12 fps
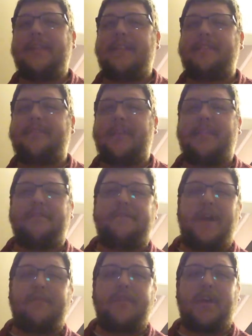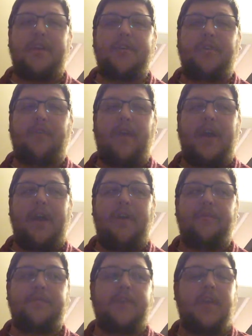let's say, the Velvet
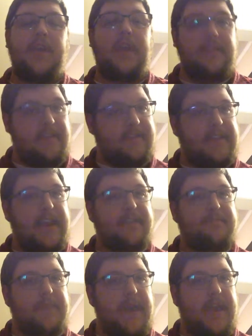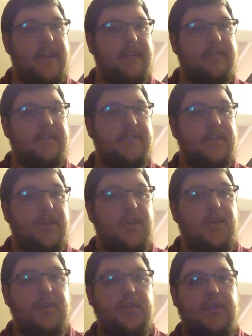Underground and this next band
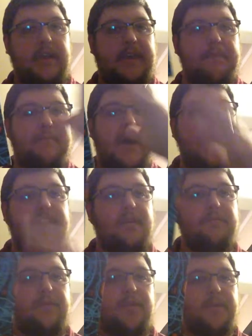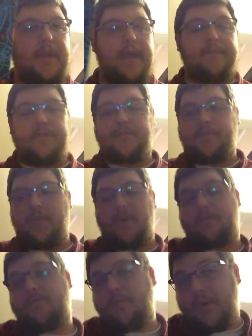and combined them, you would have the
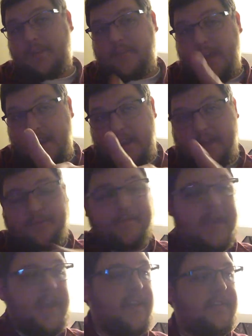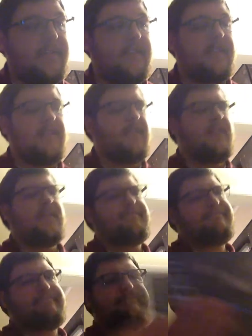Strokes. What's that next band?
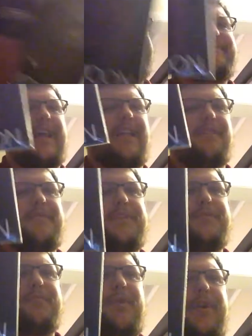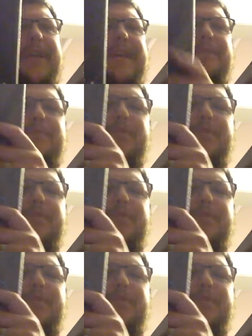Television, Marquee